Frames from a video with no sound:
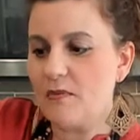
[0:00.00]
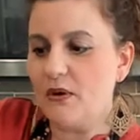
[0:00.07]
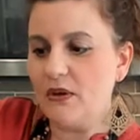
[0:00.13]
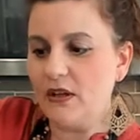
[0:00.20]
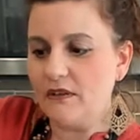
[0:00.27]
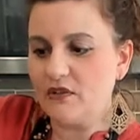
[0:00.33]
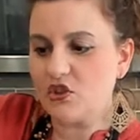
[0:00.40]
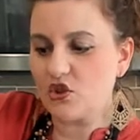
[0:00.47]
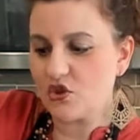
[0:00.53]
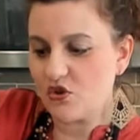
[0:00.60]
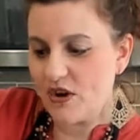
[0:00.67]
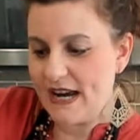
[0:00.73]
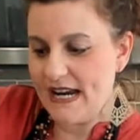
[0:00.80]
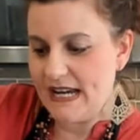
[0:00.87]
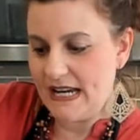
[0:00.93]
of
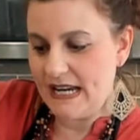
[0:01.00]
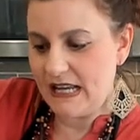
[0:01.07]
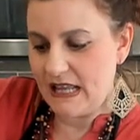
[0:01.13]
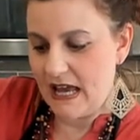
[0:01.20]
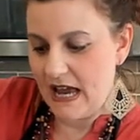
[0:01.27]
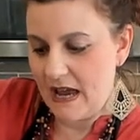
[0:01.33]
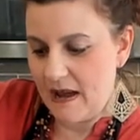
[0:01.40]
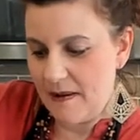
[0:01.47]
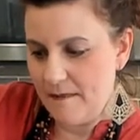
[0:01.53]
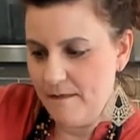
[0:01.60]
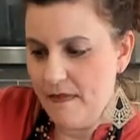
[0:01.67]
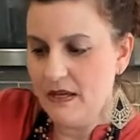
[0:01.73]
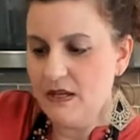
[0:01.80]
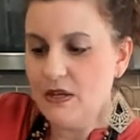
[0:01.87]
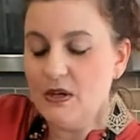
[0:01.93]
straining them,
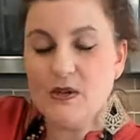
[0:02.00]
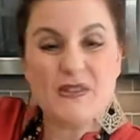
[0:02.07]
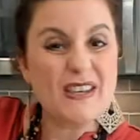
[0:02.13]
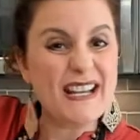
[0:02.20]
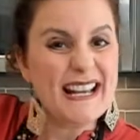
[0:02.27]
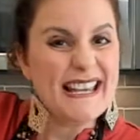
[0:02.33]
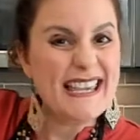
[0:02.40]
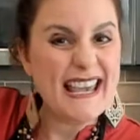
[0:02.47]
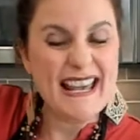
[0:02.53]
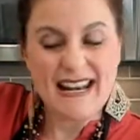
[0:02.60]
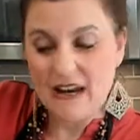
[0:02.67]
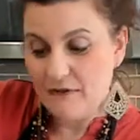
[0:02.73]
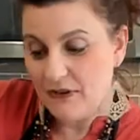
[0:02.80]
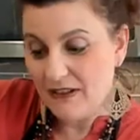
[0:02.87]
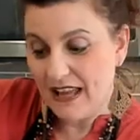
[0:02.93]
so that I get every
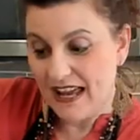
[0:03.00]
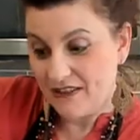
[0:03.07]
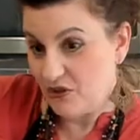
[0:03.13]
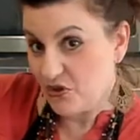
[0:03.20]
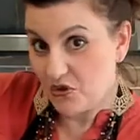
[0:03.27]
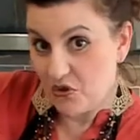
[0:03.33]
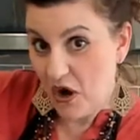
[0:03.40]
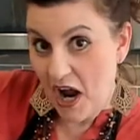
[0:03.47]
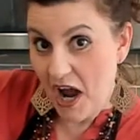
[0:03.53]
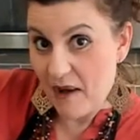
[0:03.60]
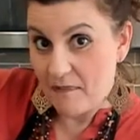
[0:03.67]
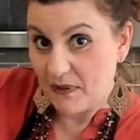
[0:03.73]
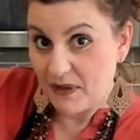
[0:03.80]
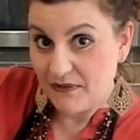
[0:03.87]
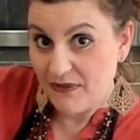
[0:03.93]
last drop
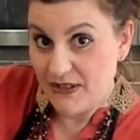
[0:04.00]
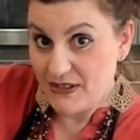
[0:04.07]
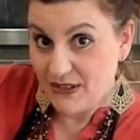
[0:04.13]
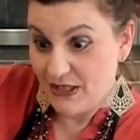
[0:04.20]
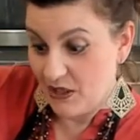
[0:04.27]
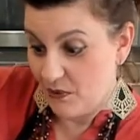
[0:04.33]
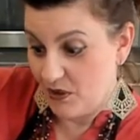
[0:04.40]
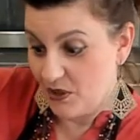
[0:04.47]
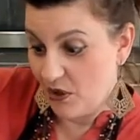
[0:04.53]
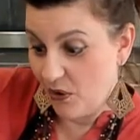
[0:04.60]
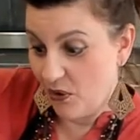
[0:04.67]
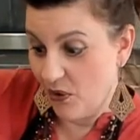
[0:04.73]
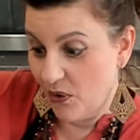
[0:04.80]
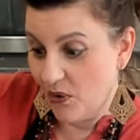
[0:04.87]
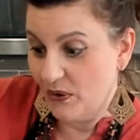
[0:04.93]
of this liquid
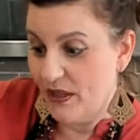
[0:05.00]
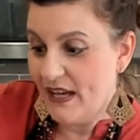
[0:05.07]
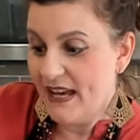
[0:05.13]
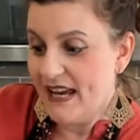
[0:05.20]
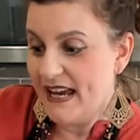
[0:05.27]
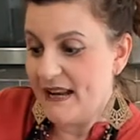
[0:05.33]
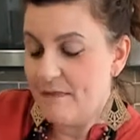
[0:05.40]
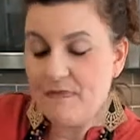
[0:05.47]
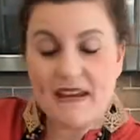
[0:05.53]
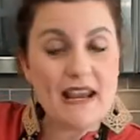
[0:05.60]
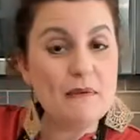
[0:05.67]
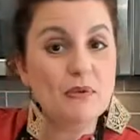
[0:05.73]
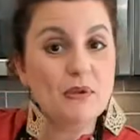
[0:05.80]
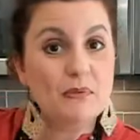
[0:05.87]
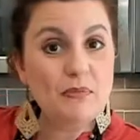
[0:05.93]
gold and be able to
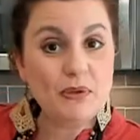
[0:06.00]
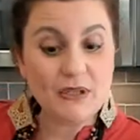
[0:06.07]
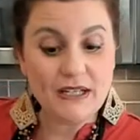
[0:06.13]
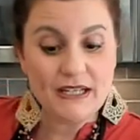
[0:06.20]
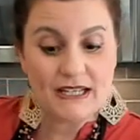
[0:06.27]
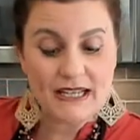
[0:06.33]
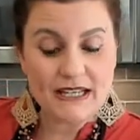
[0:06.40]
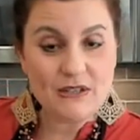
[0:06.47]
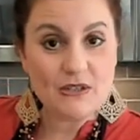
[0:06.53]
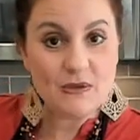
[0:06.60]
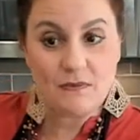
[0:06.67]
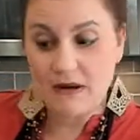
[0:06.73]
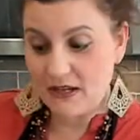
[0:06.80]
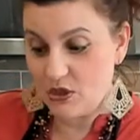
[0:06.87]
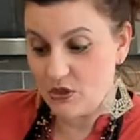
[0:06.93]
put it into my
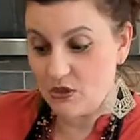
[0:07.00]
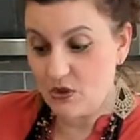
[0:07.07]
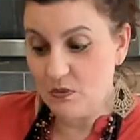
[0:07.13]
soups,